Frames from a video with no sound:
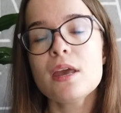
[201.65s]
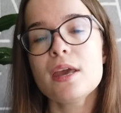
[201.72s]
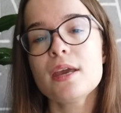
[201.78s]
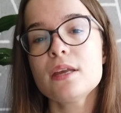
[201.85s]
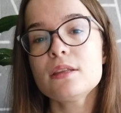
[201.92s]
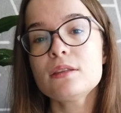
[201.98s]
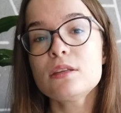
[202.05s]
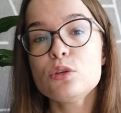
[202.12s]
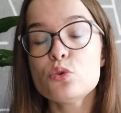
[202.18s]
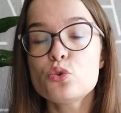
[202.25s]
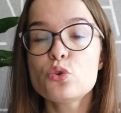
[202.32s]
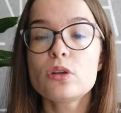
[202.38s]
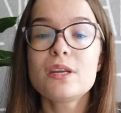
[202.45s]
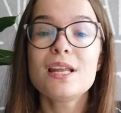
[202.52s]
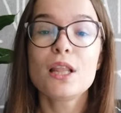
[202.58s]
and
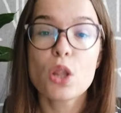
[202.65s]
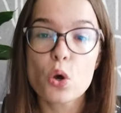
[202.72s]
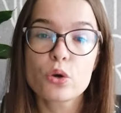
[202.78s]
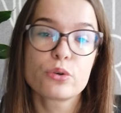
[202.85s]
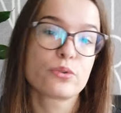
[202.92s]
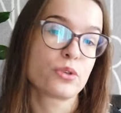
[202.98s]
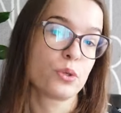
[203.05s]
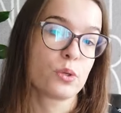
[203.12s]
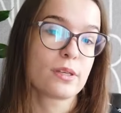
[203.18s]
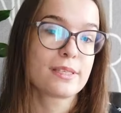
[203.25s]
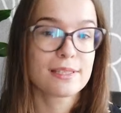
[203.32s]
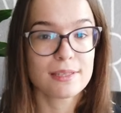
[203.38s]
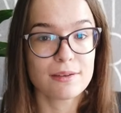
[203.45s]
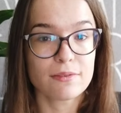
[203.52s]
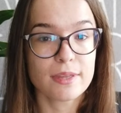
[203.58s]
usually local
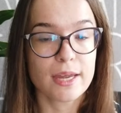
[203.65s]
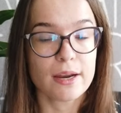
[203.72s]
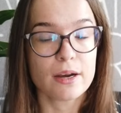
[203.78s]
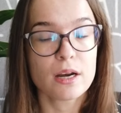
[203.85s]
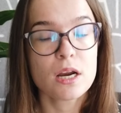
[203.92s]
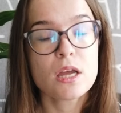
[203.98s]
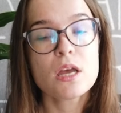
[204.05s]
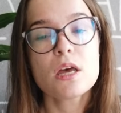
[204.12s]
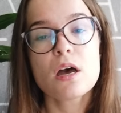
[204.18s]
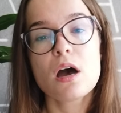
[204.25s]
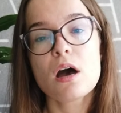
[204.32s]
students live there.